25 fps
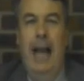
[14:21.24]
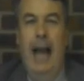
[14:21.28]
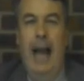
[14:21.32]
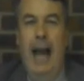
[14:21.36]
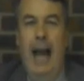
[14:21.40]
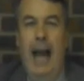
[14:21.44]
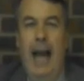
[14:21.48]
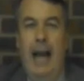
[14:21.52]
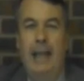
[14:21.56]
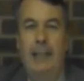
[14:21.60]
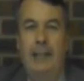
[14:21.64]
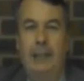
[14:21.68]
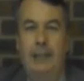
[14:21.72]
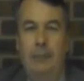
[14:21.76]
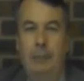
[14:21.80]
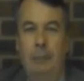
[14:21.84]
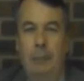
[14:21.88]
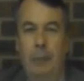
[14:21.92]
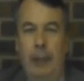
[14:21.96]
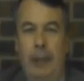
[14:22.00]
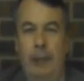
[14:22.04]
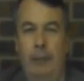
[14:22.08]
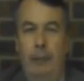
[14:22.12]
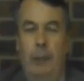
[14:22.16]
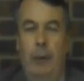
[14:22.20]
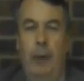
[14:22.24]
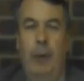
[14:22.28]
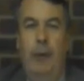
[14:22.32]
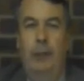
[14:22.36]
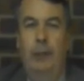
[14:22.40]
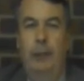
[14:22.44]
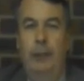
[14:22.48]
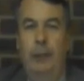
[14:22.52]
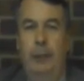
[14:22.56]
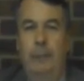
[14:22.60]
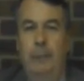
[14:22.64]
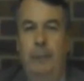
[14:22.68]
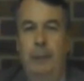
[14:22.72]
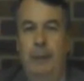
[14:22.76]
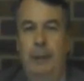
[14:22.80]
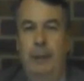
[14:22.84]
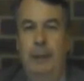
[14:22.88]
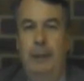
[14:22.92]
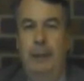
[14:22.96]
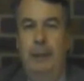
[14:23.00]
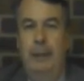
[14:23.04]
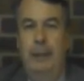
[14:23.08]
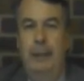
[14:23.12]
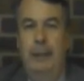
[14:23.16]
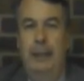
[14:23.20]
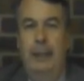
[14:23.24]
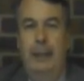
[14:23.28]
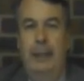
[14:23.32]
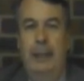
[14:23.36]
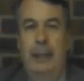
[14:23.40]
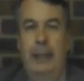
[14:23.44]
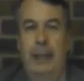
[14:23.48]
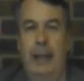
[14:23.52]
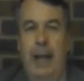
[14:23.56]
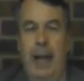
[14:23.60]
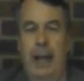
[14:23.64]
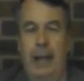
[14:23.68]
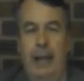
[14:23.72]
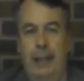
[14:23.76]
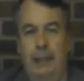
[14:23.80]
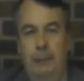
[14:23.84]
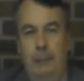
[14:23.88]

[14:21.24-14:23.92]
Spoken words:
As we worship, and